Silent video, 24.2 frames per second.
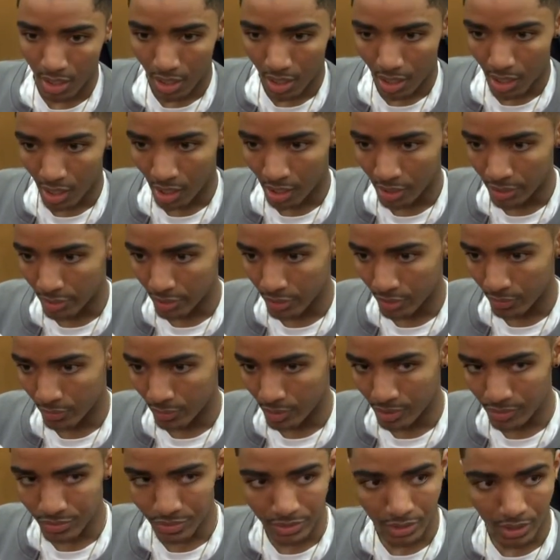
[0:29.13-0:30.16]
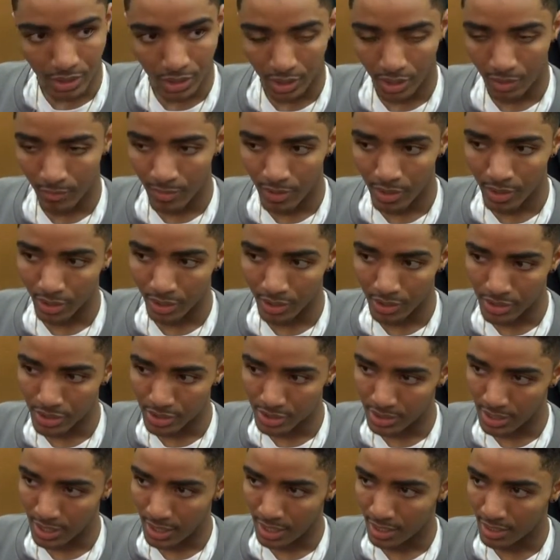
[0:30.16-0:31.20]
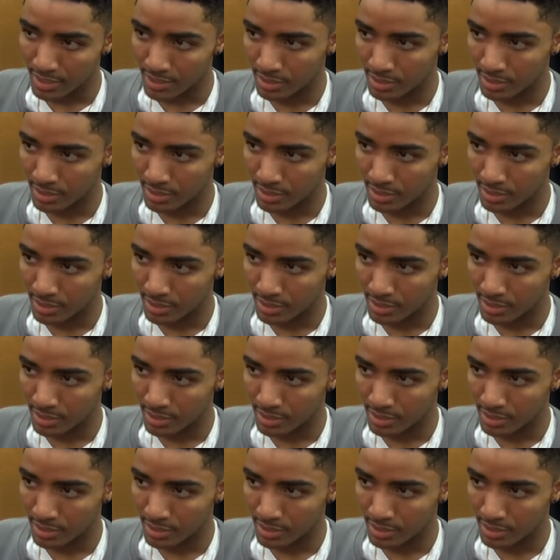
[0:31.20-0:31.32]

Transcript: And, you know, I was talking to him earlier just saying that